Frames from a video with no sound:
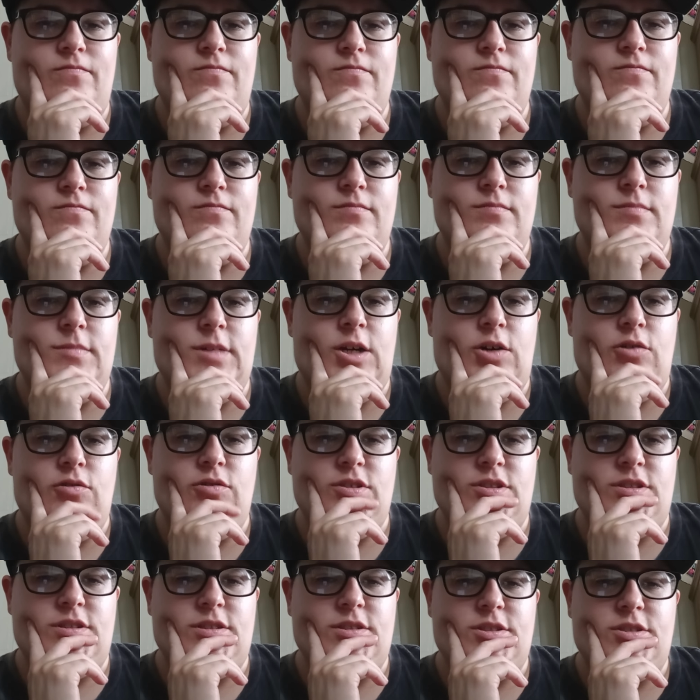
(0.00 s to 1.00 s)
I was just
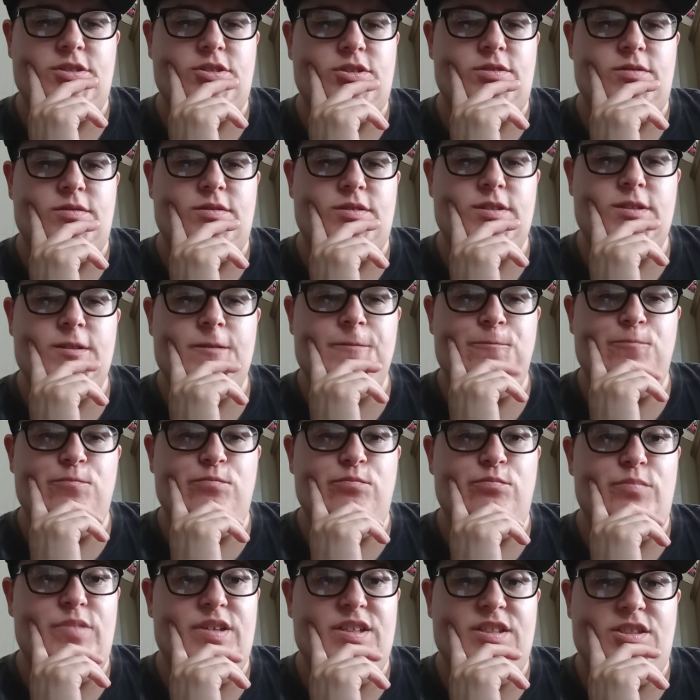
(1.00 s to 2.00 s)

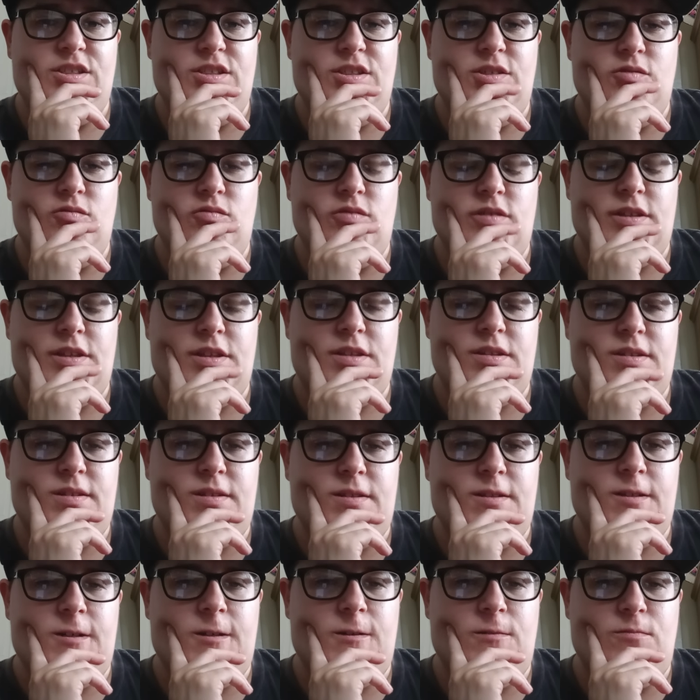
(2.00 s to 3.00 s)
busy with um